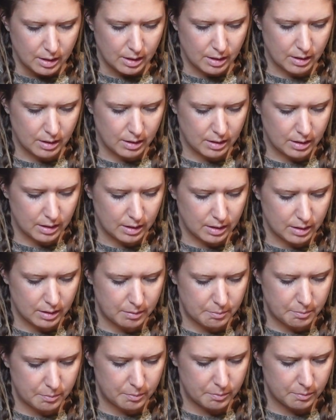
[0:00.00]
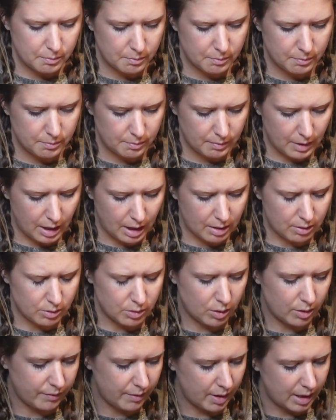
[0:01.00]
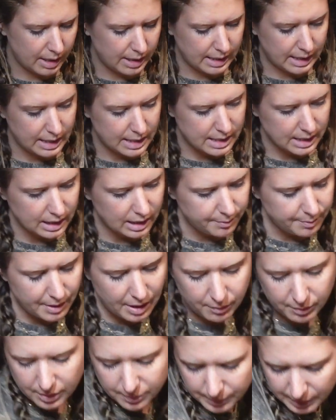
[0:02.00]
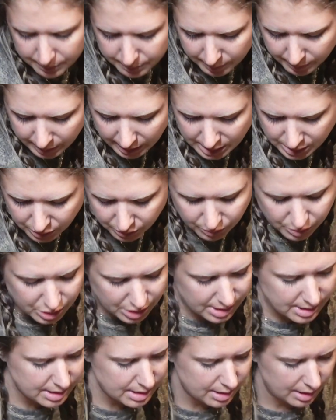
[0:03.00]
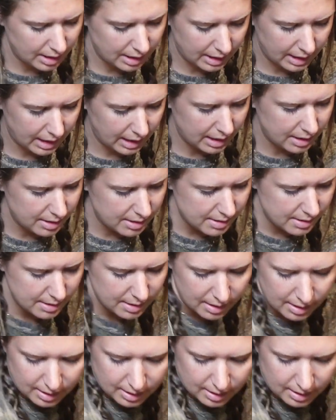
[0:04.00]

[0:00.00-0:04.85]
I don't know if I need to keep that with me, but I do just in case.